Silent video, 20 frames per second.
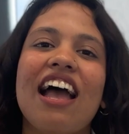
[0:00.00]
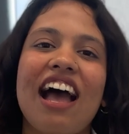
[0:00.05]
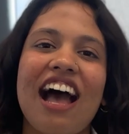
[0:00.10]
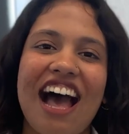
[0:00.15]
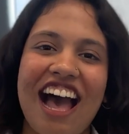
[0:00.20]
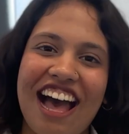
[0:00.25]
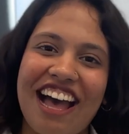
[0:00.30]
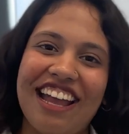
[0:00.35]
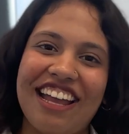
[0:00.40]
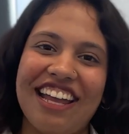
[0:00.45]

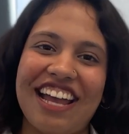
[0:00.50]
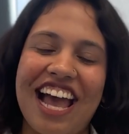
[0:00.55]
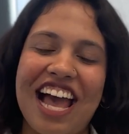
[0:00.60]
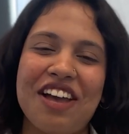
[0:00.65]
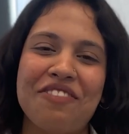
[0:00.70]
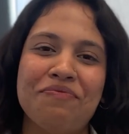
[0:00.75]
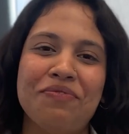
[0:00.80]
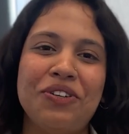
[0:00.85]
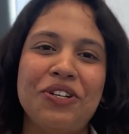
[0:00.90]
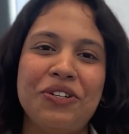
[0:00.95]
Hi,
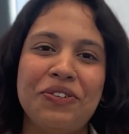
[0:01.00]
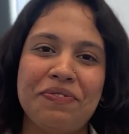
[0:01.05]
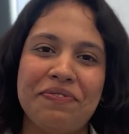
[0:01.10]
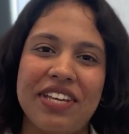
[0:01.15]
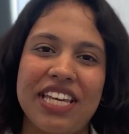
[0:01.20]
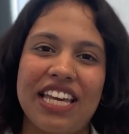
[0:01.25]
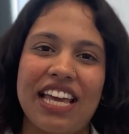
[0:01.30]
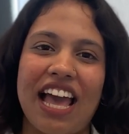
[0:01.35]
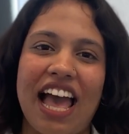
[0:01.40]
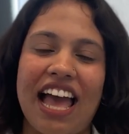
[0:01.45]
I'm
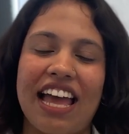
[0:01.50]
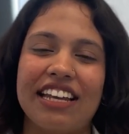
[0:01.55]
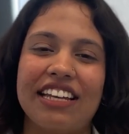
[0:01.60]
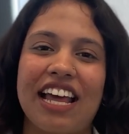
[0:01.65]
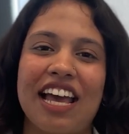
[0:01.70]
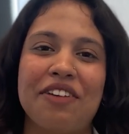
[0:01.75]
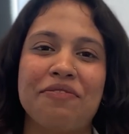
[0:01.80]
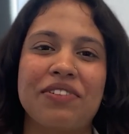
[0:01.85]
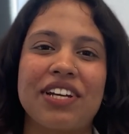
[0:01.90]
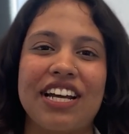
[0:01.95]
Bhumi and
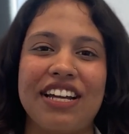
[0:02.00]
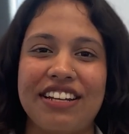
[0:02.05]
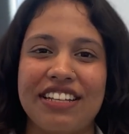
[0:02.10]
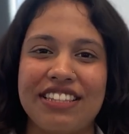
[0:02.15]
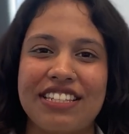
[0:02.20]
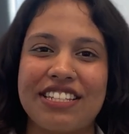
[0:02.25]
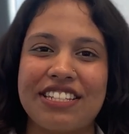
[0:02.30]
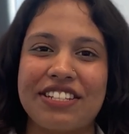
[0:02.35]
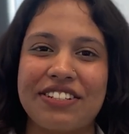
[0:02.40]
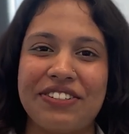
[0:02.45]
I'm a
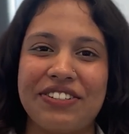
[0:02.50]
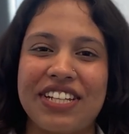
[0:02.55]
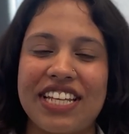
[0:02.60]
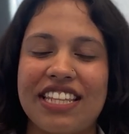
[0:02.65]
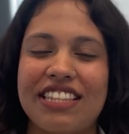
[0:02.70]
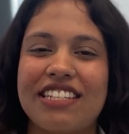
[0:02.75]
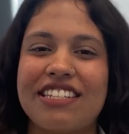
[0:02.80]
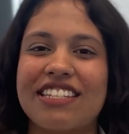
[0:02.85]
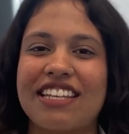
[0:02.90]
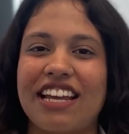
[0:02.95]
current
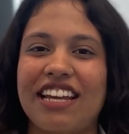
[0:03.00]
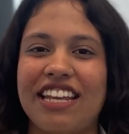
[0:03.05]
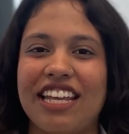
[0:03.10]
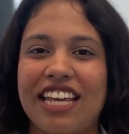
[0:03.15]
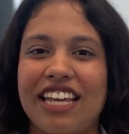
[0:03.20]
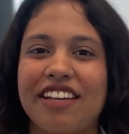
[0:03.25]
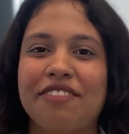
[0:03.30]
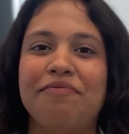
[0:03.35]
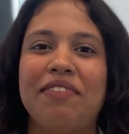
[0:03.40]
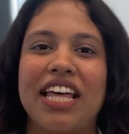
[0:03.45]
student
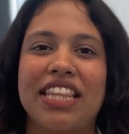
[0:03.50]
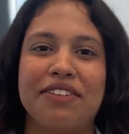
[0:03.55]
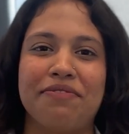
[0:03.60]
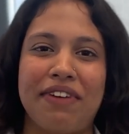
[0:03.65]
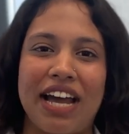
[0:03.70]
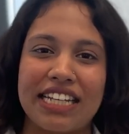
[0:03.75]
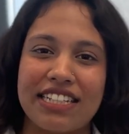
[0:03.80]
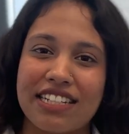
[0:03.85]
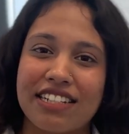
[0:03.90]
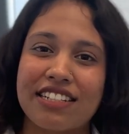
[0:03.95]
studying
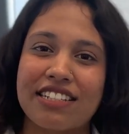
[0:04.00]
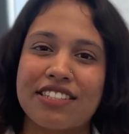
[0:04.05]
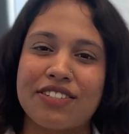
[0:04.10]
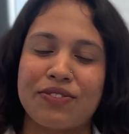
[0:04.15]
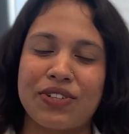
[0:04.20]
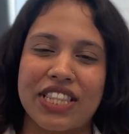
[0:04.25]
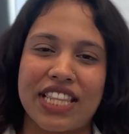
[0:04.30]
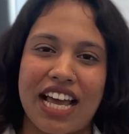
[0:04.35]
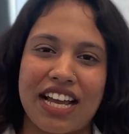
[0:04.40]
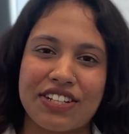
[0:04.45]
mathematics
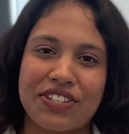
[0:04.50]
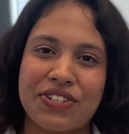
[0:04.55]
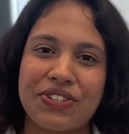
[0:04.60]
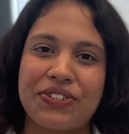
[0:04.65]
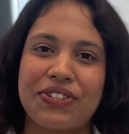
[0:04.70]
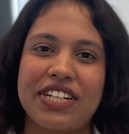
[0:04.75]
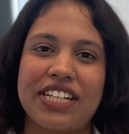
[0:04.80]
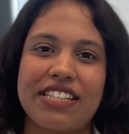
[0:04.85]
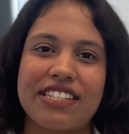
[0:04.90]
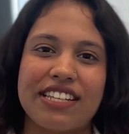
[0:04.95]
with
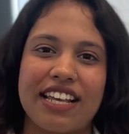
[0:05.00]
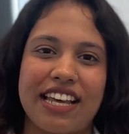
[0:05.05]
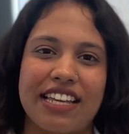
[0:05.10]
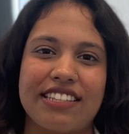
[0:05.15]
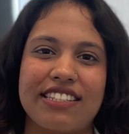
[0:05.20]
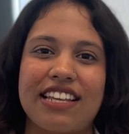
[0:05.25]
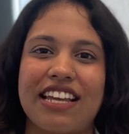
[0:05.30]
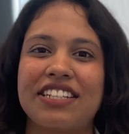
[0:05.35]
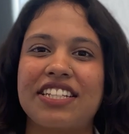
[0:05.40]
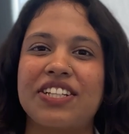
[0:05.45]
actuarial
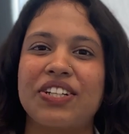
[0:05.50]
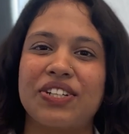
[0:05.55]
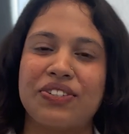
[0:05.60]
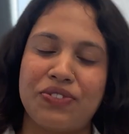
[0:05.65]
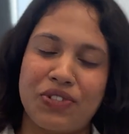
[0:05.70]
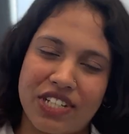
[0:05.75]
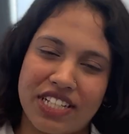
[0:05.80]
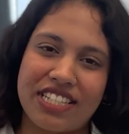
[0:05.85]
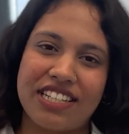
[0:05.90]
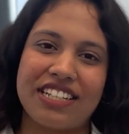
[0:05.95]
science at the
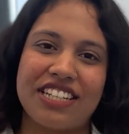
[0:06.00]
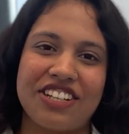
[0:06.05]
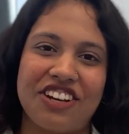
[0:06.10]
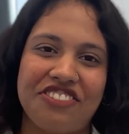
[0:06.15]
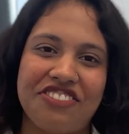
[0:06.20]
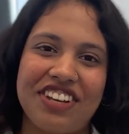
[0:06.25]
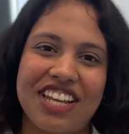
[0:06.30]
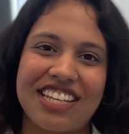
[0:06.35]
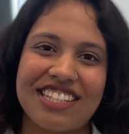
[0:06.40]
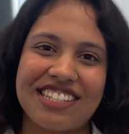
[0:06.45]
University
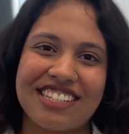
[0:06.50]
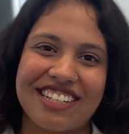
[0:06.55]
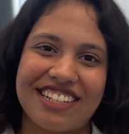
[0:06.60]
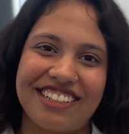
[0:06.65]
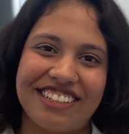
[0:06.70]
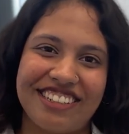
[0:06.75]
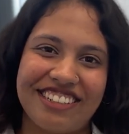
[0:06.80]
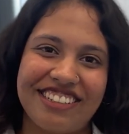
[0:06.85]
of Leicester.